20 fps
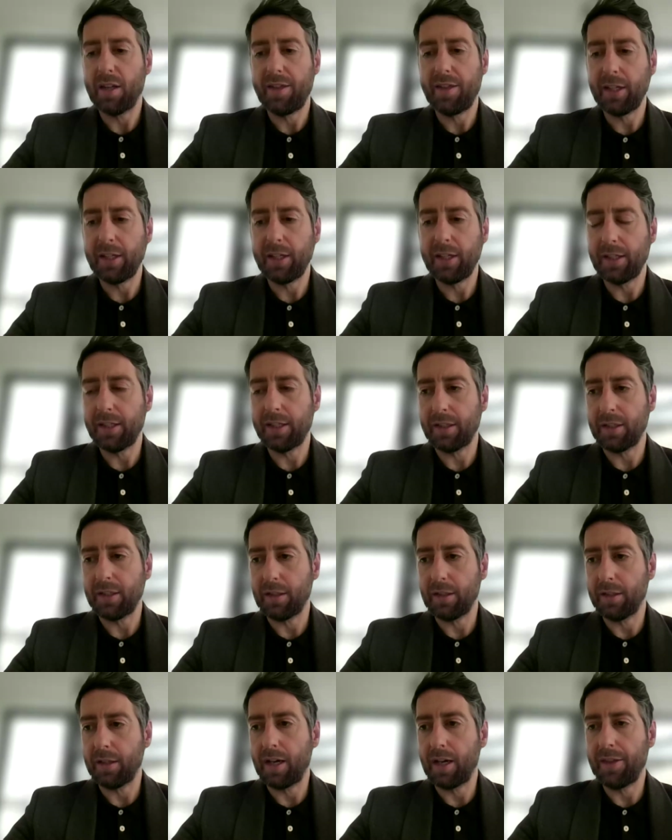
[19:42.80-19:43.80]
think
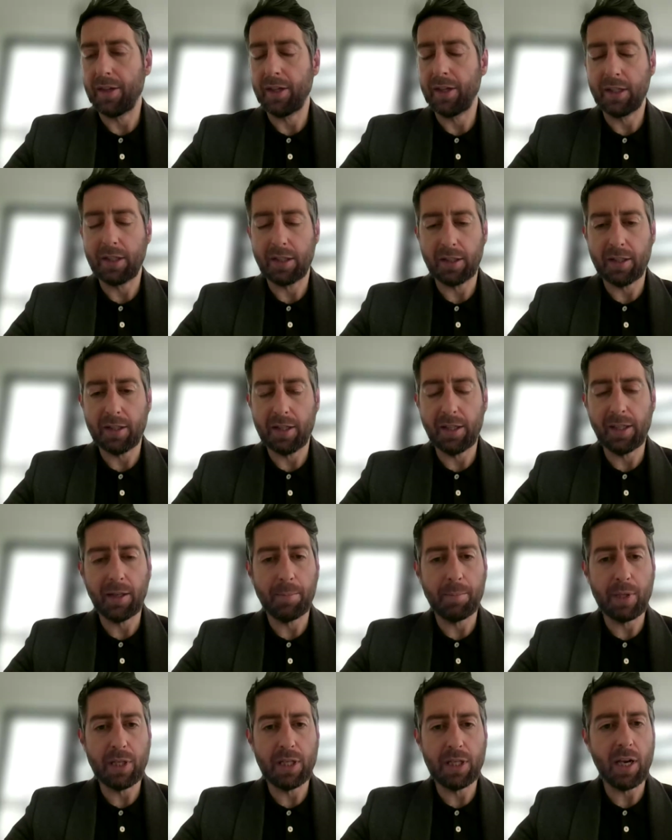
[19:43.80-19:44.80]
it
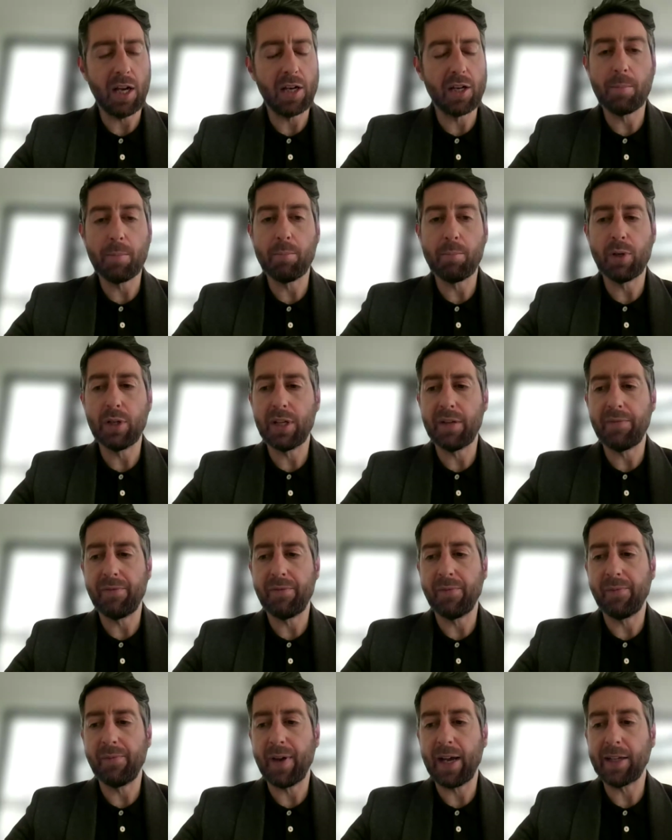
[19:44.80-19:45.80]
can be a number of
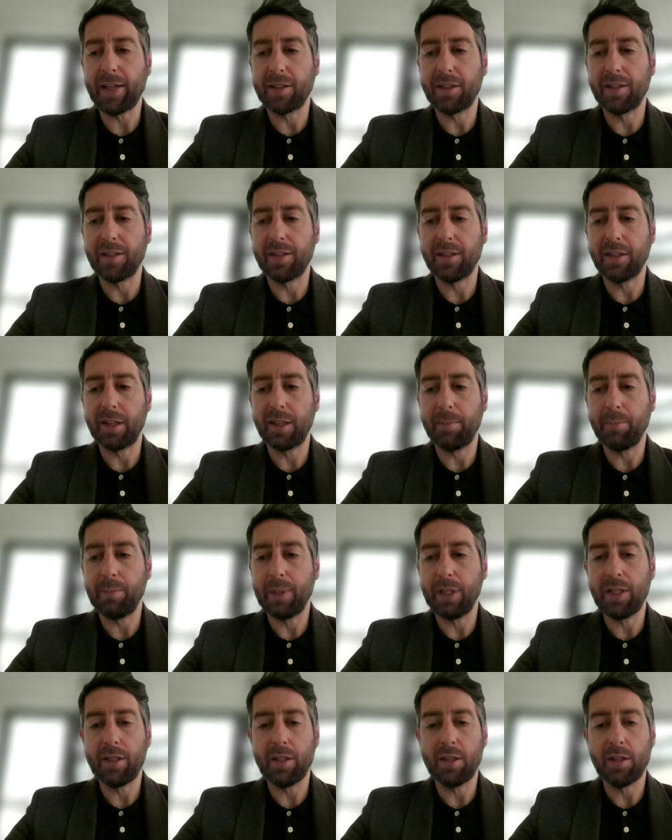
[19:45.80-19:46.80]
different factors. It can
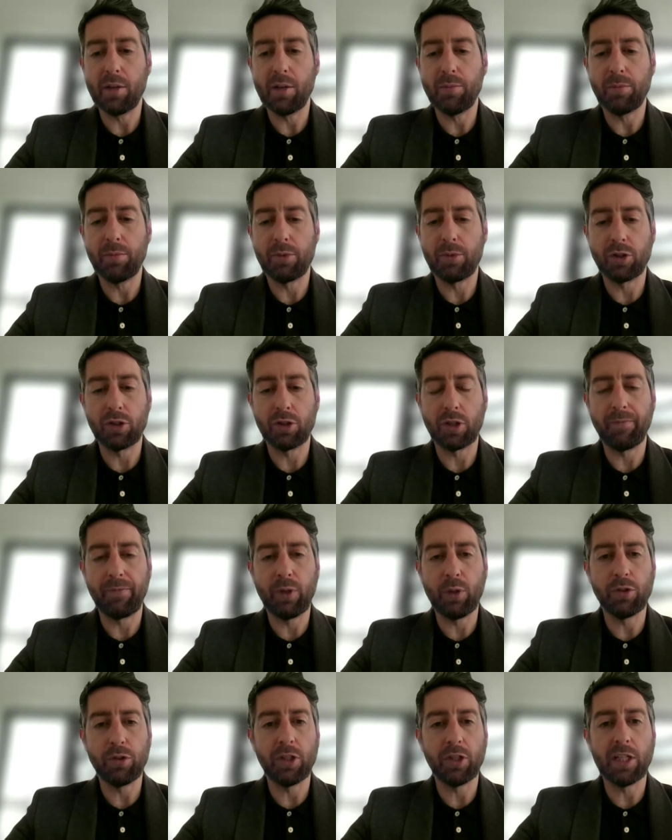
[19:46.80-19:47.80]
be, you know, just
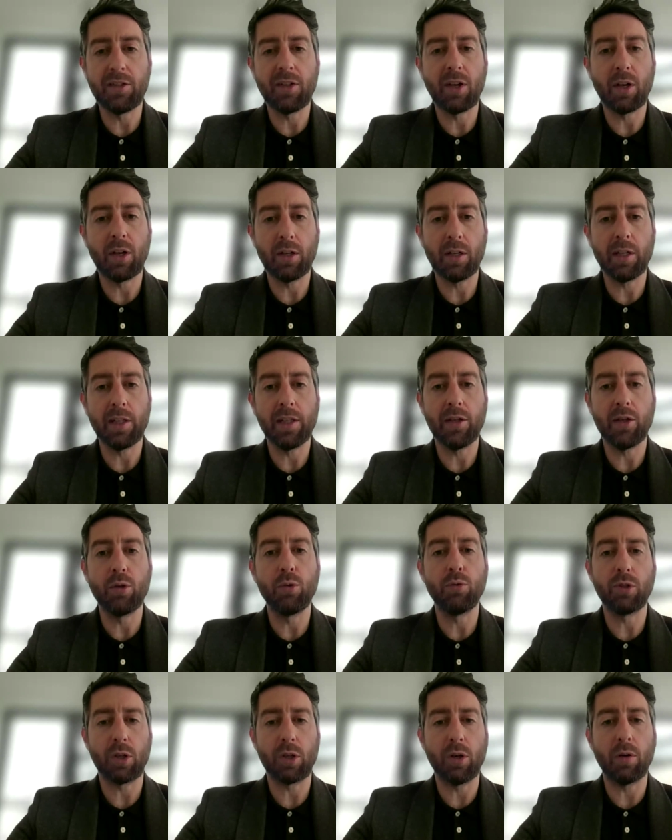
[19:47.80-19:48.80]
confusion internally,
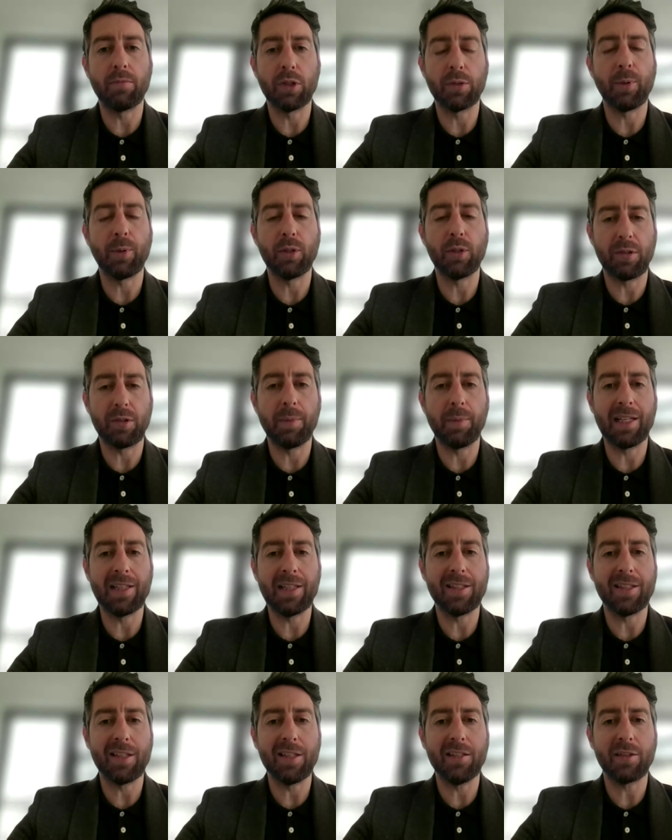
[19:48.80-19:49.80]
who's got
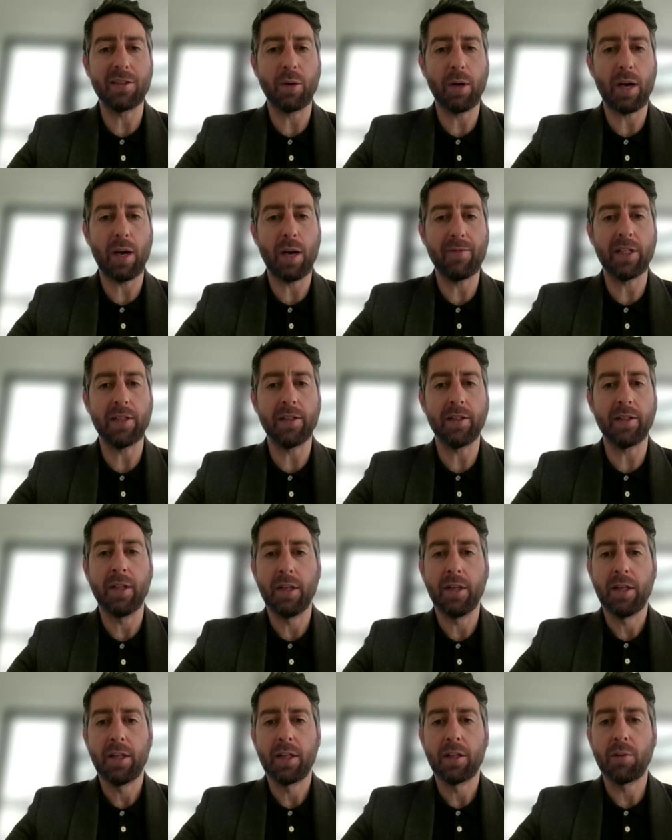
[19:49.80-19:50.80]
responsibility. So having, you
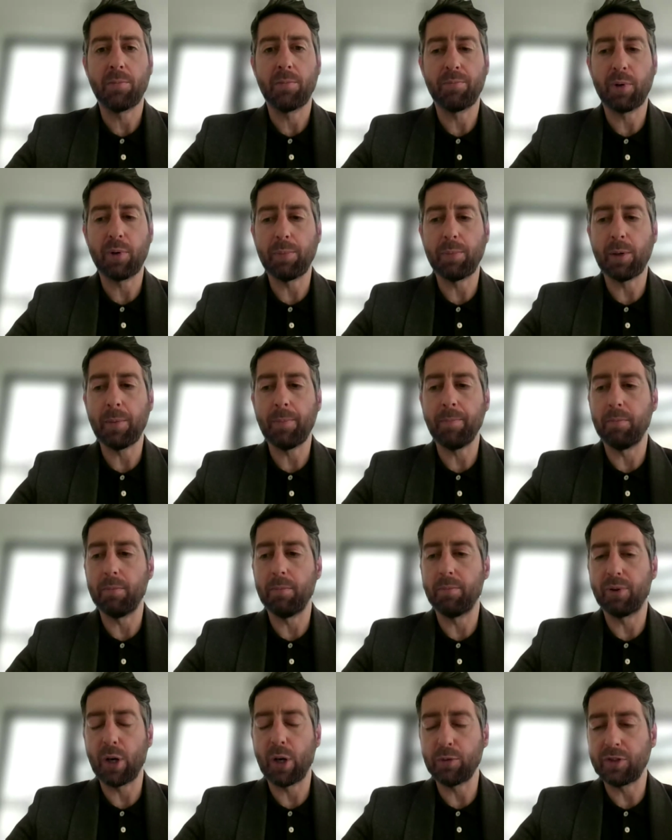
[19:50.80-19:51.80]
know, proper
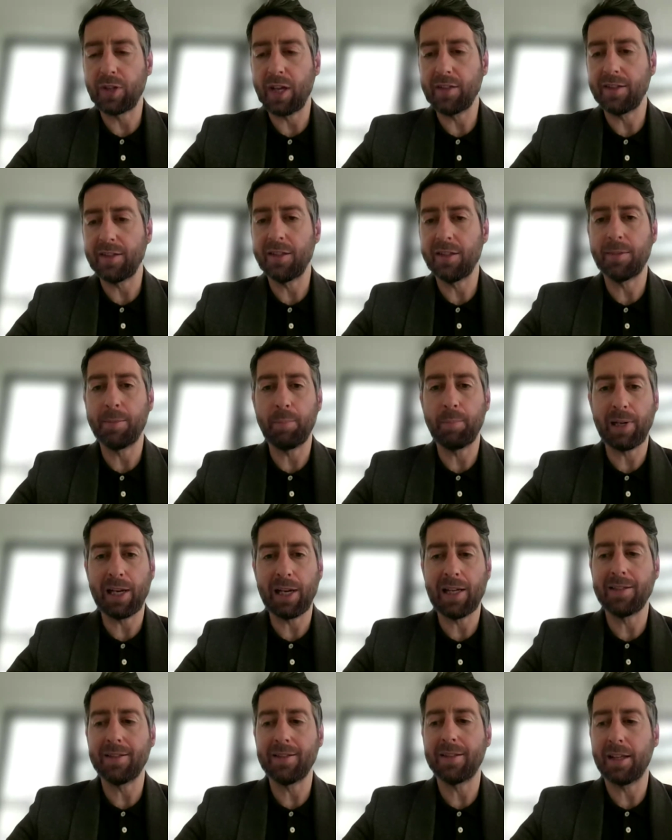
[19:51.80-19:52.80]
processes and
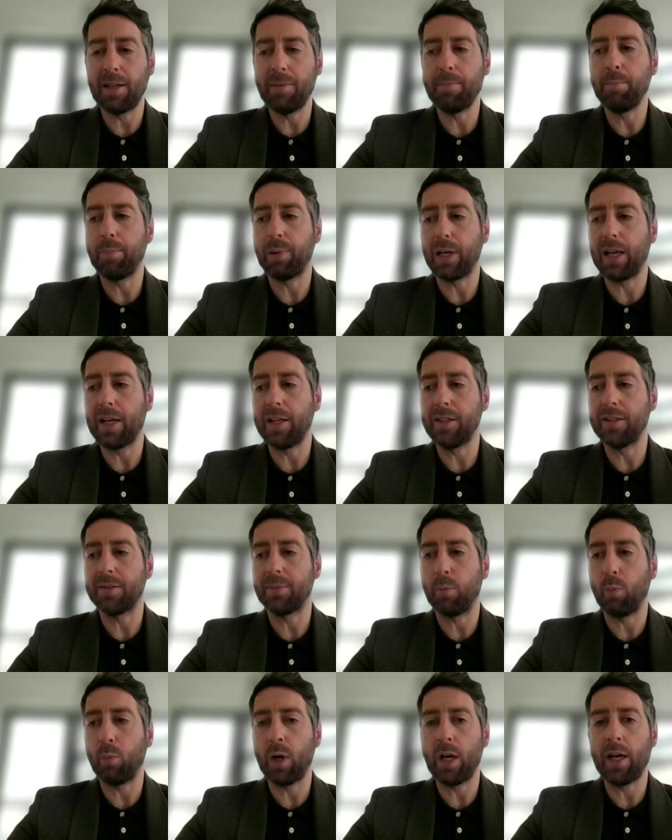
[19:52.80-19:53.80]
plans in
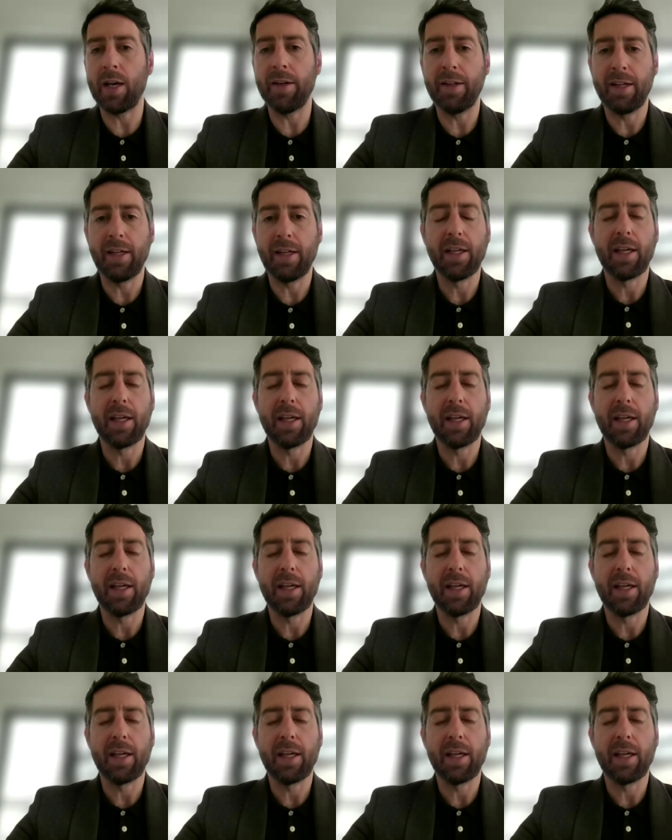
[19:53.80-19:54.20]
place where